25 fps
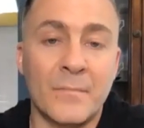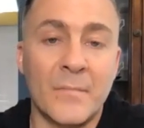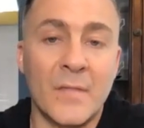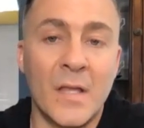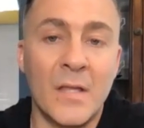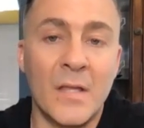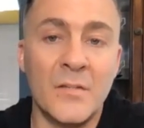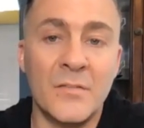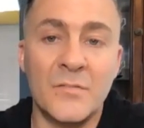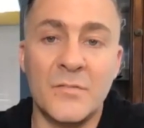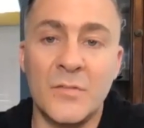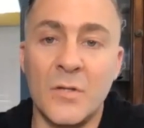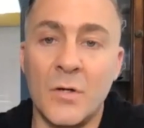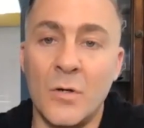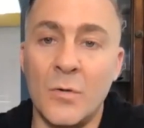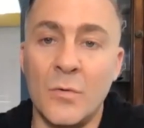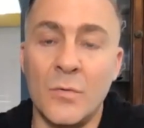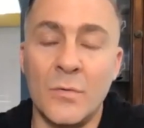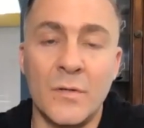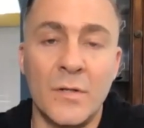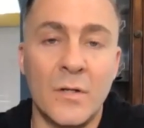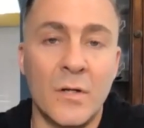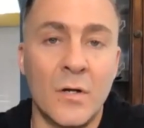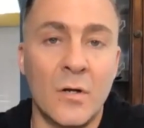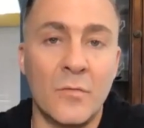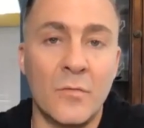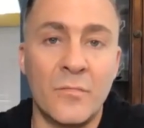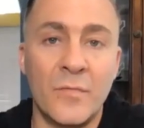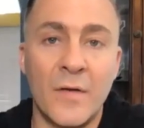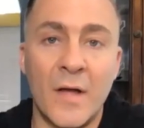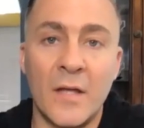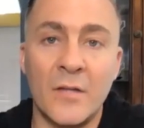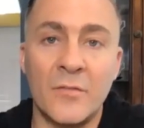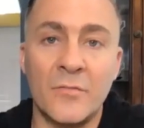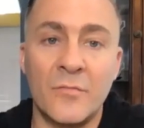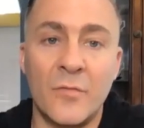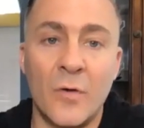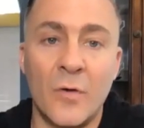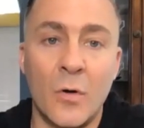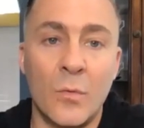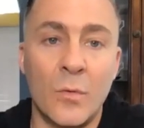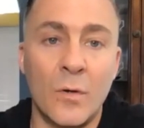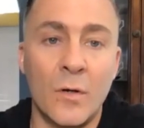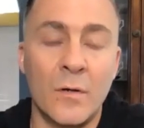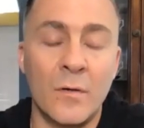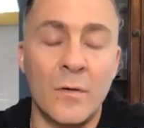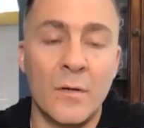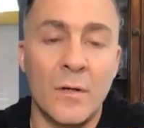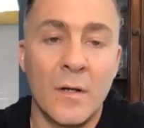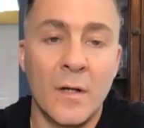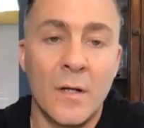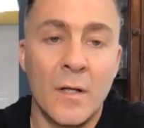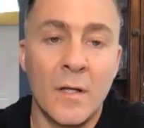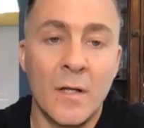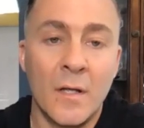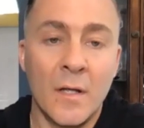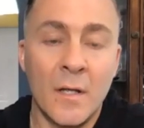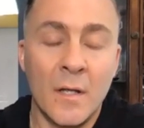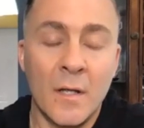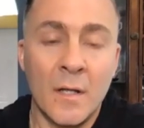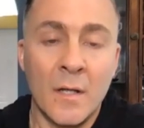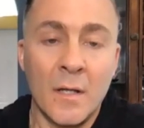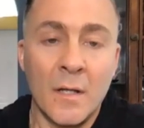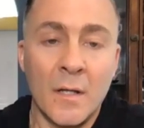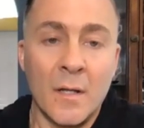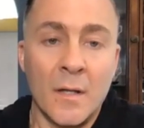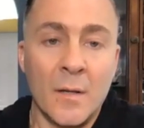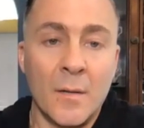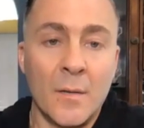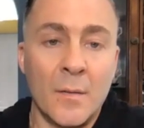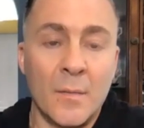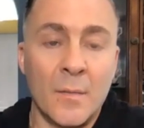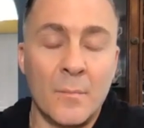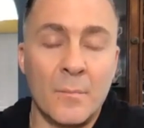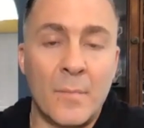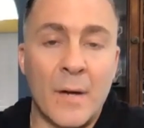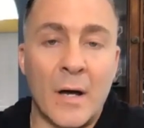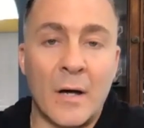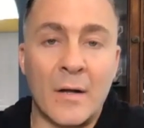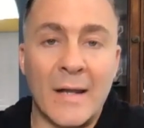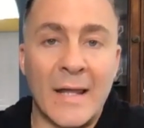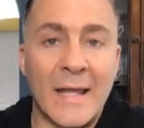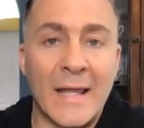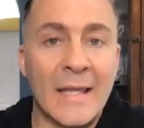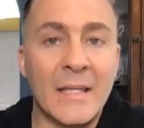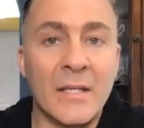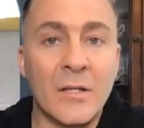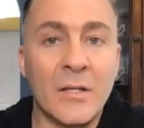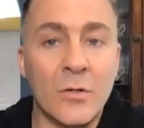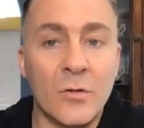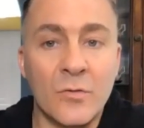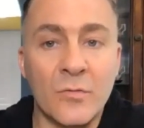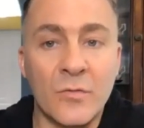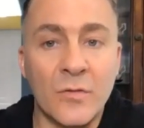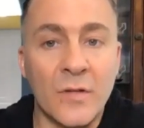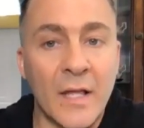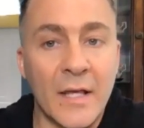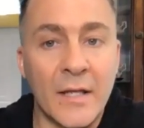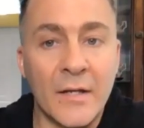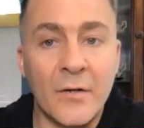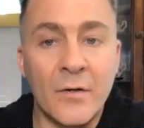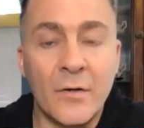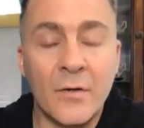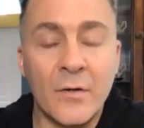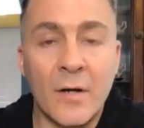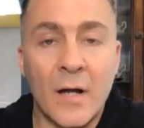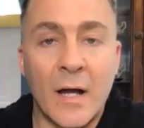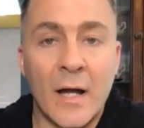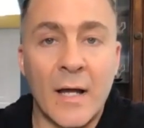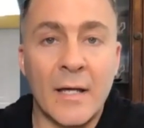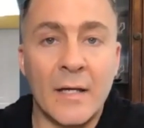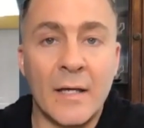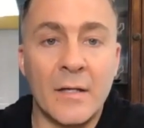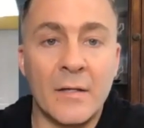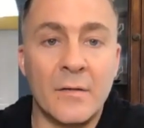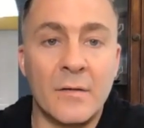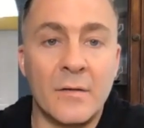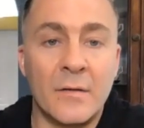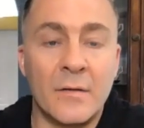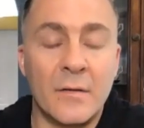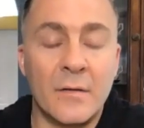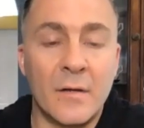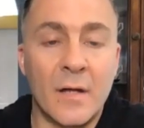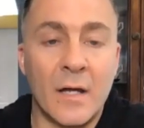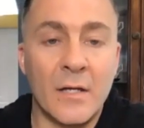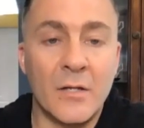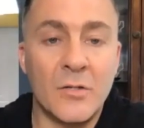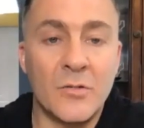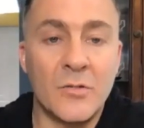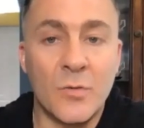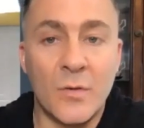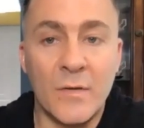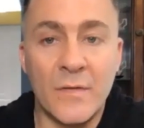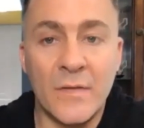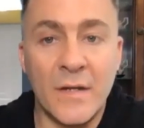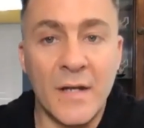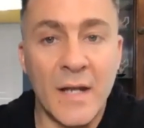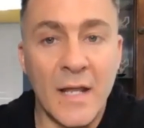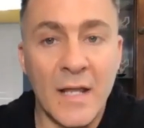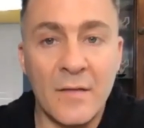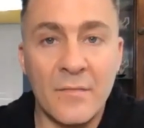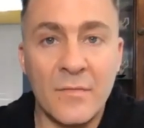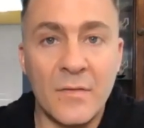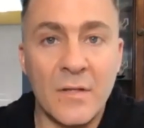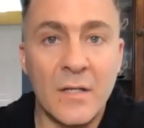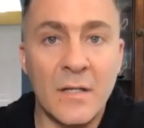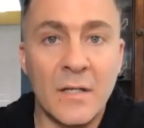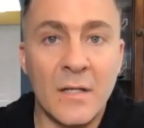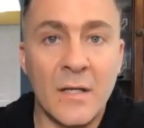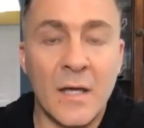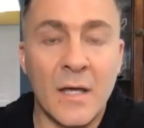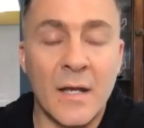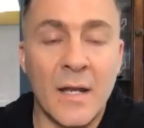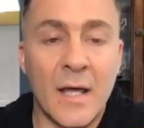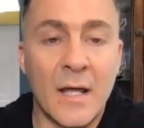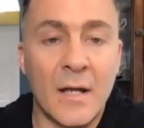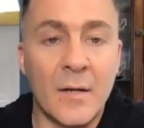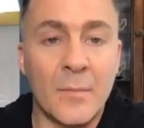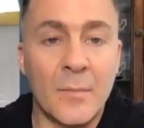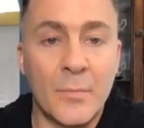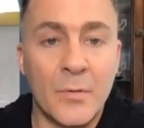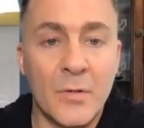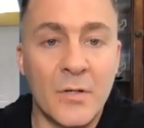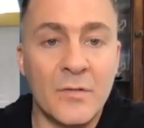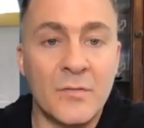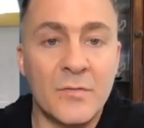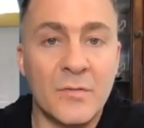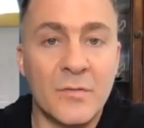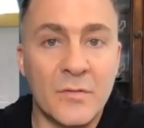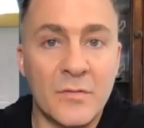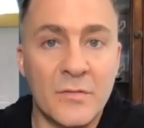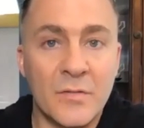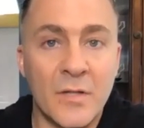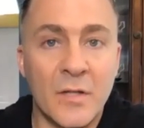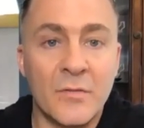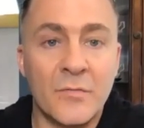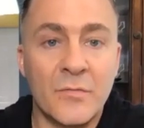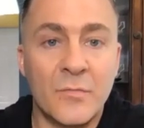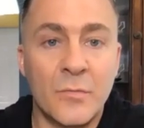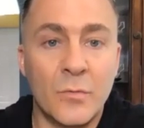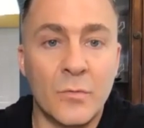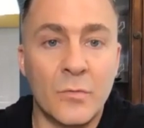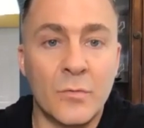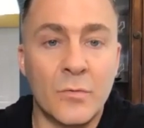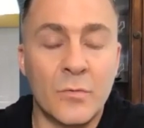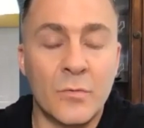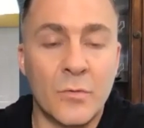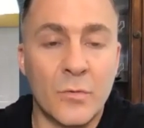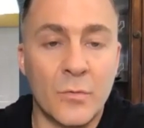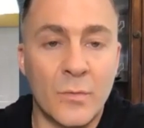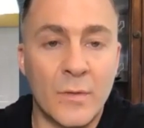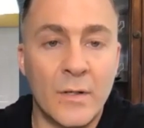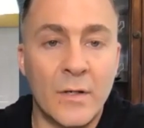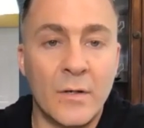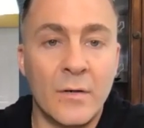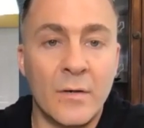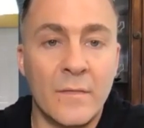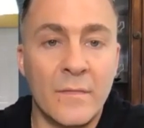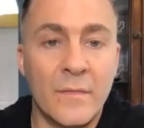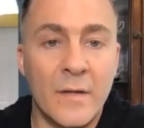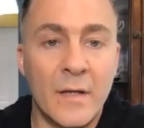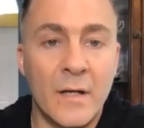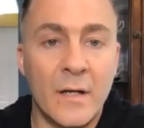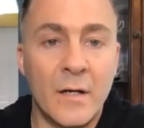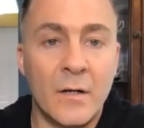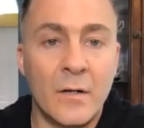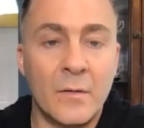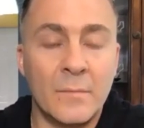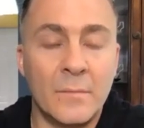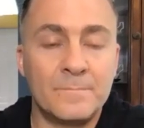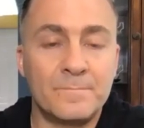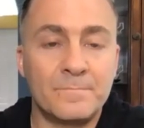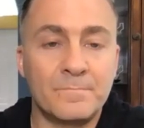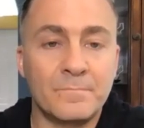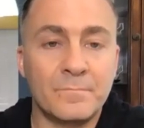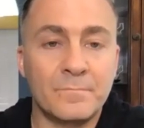And so, fast forward about 8 years later, I had joined the Navy and had a pretty successful career in there.